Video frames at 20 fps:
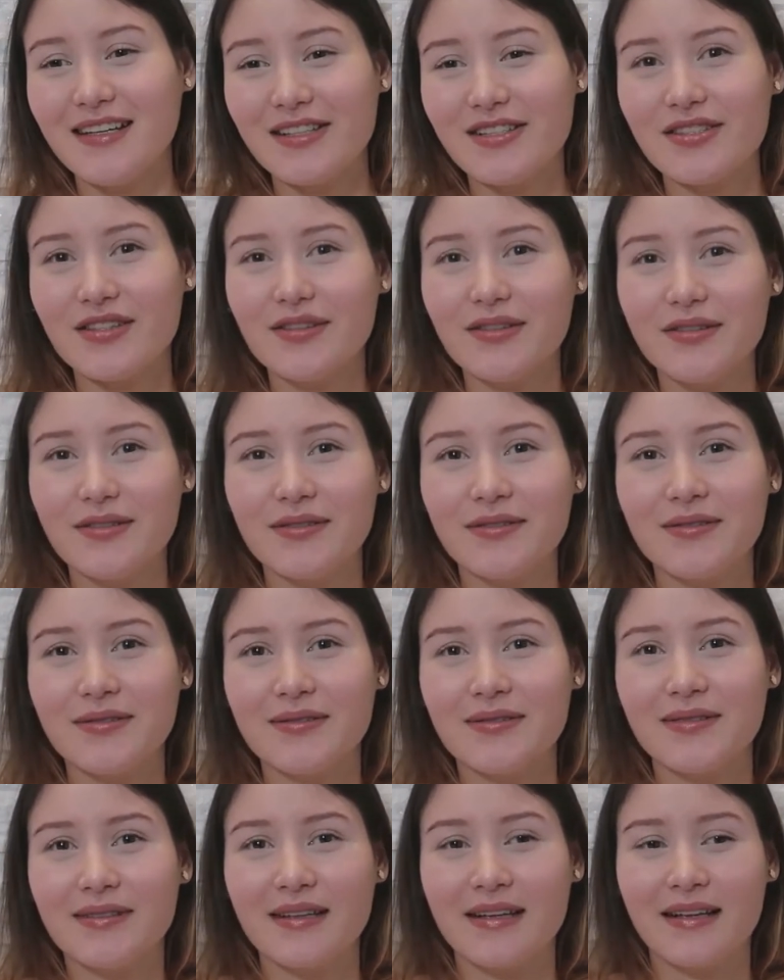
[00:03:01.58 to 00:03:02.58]

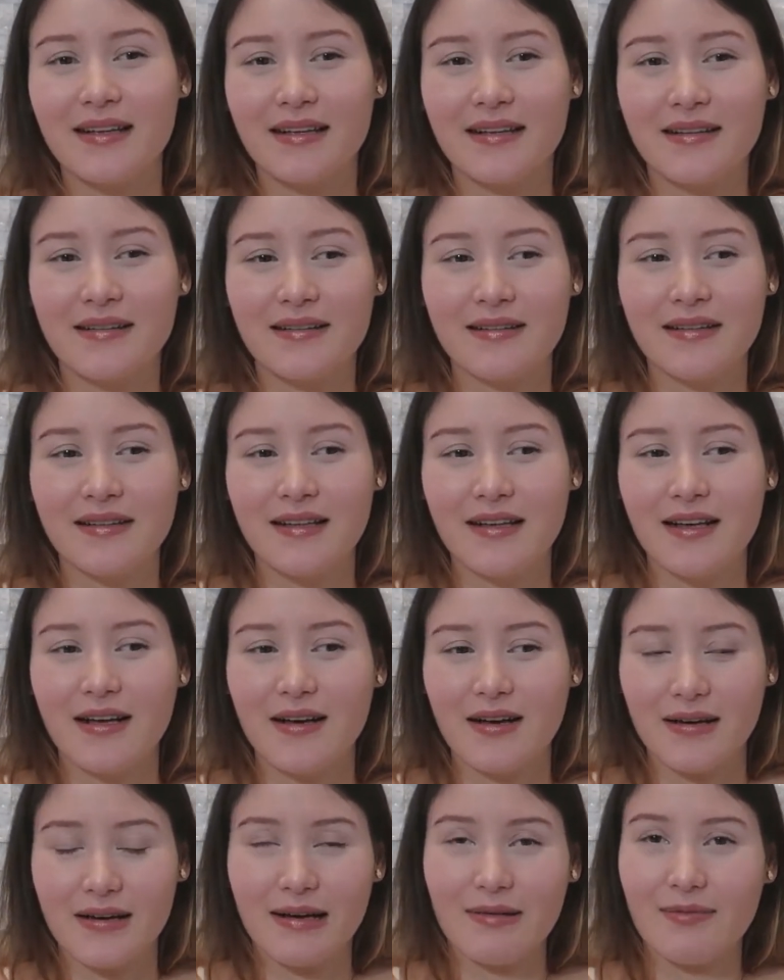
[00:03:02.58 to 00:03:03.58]
So
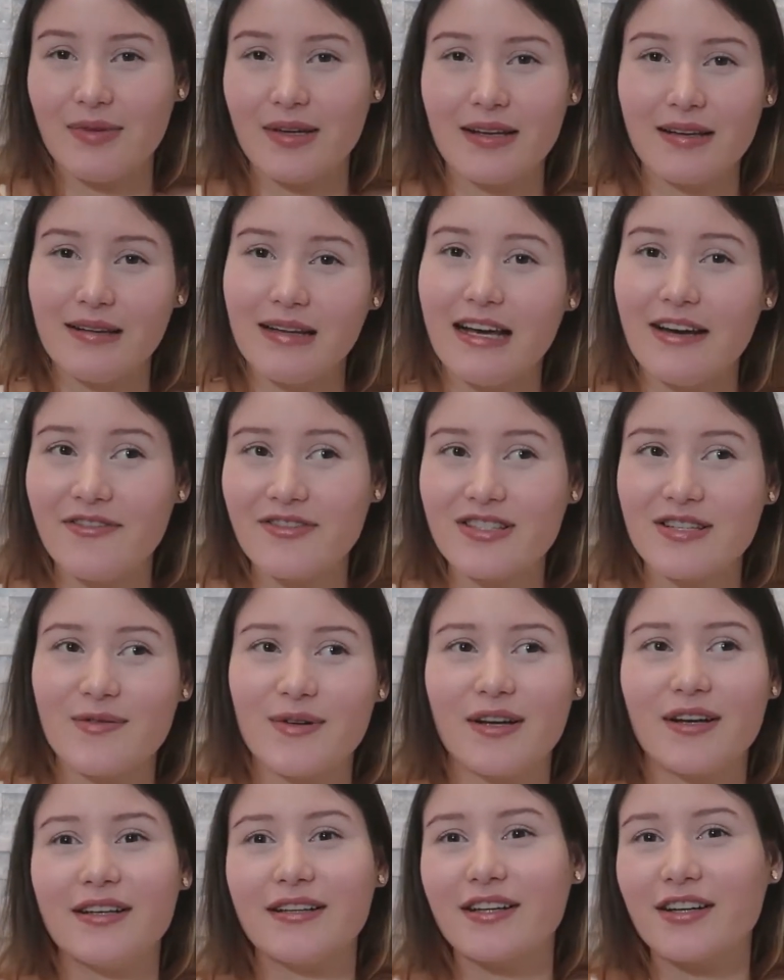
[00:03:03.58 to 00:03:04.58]
we left and
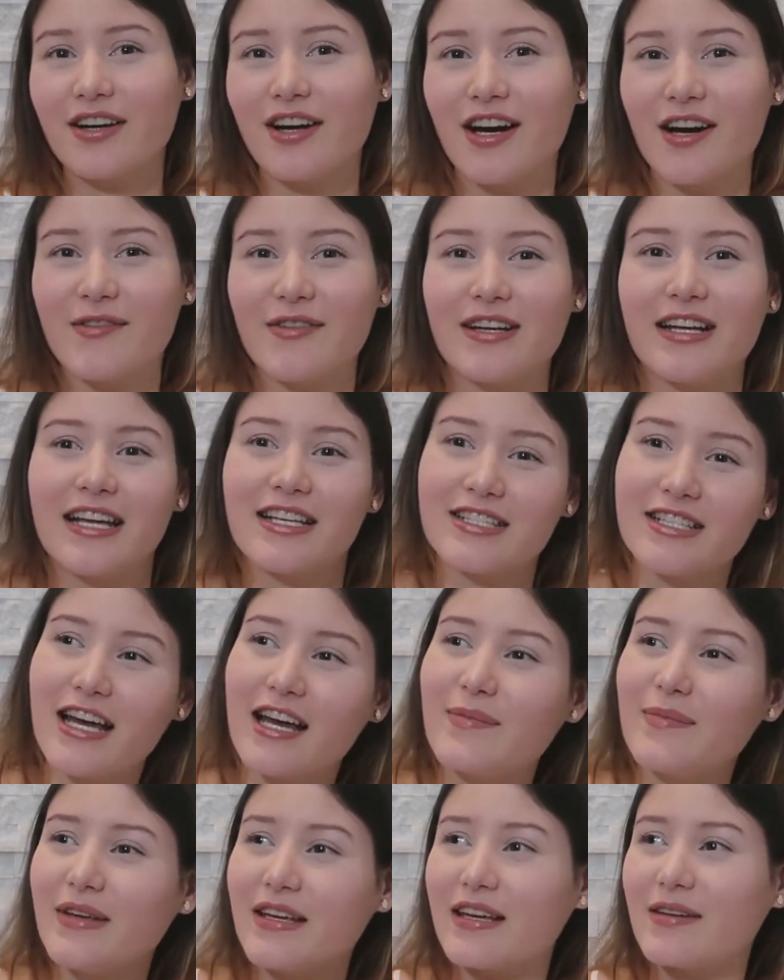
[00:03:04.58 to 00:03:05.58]
we got in the car, we're like
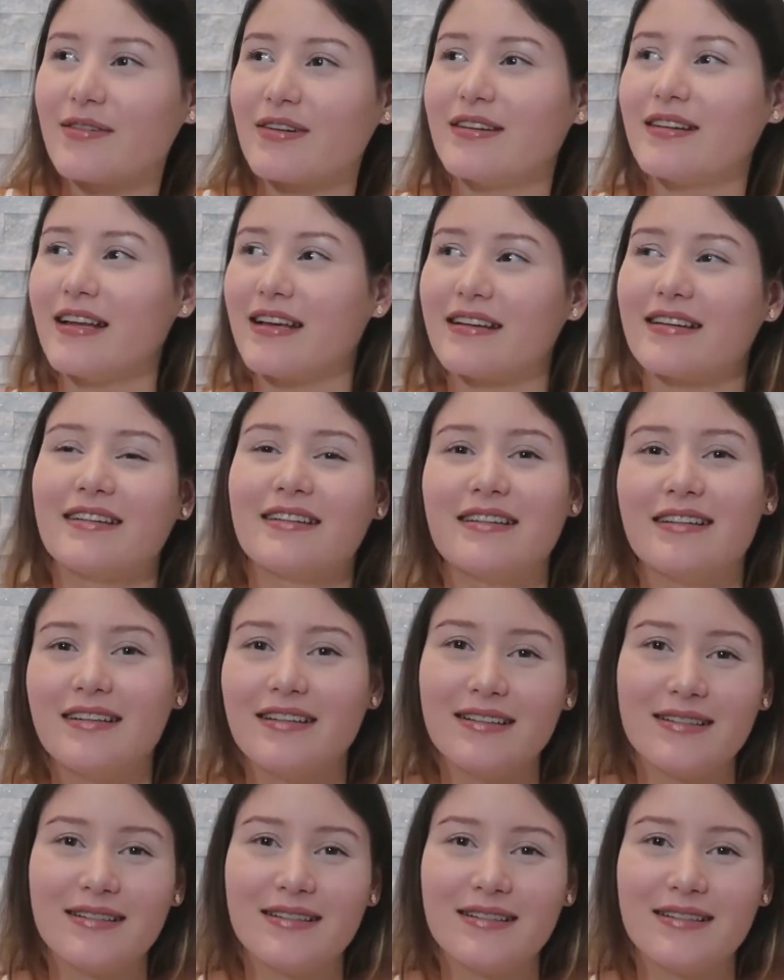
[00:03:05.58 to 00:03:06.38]
jamming, we're like,